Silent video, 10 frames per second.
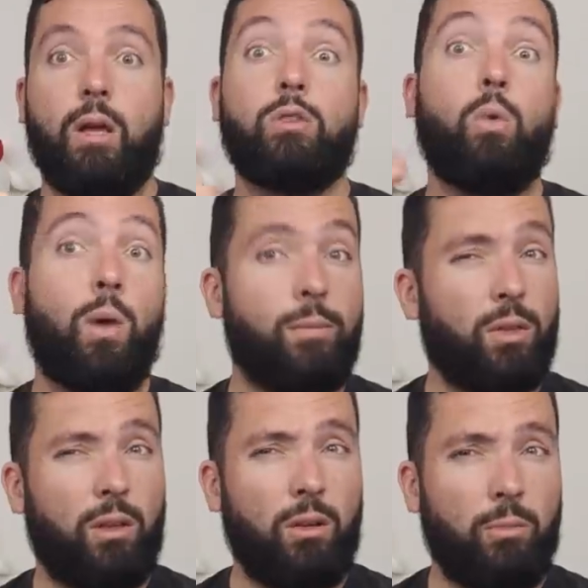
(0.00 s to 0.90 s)
So one more
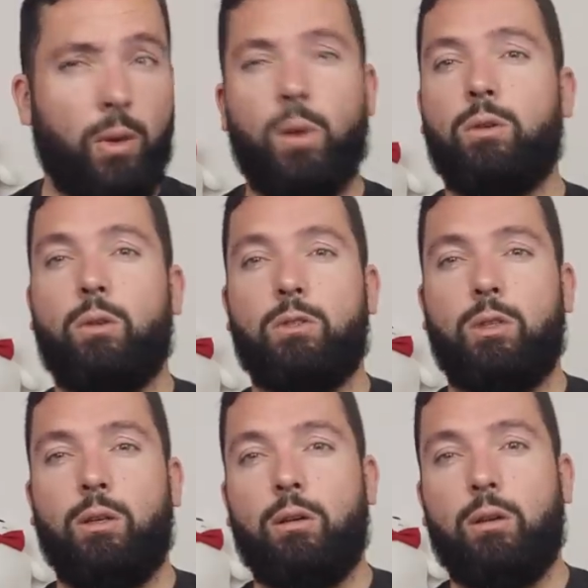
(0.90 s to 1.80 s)
thing you might want to
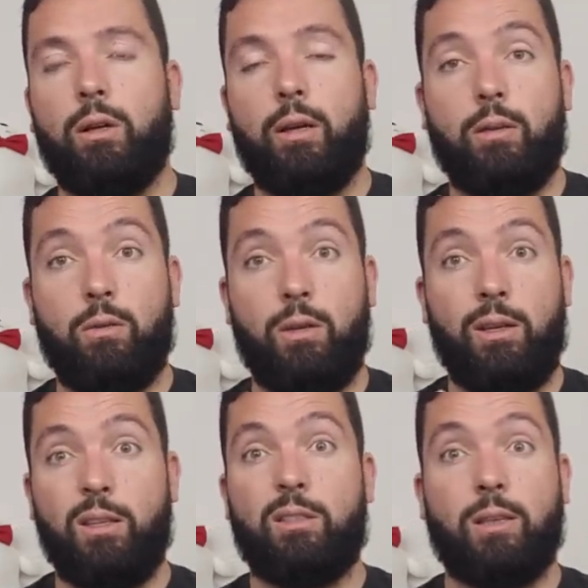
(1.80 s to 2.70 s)
consider
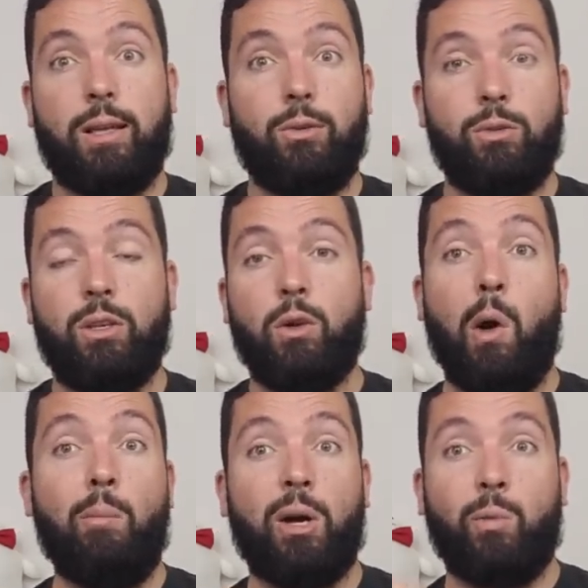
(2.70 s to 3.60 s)
is using Go
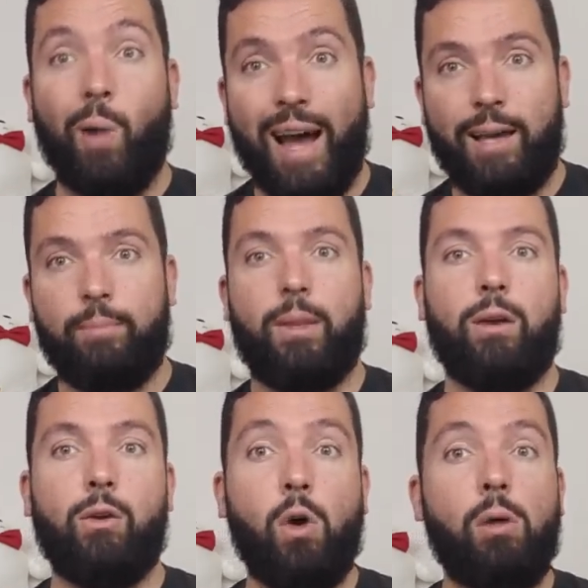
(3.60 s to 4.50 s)
mod Y.
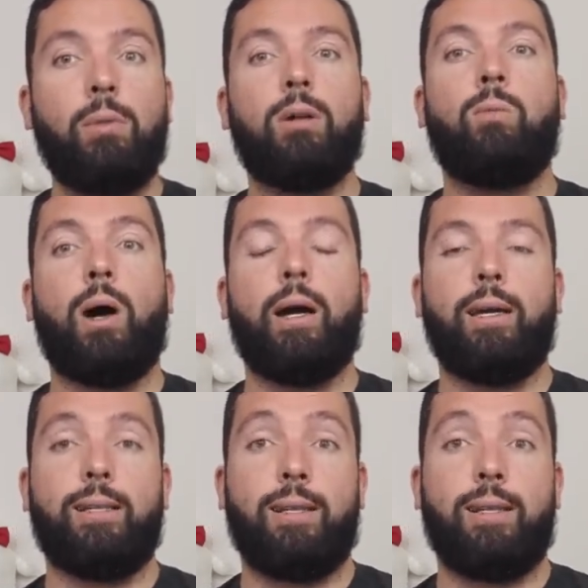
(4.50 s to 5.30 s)
And Go mod Y, it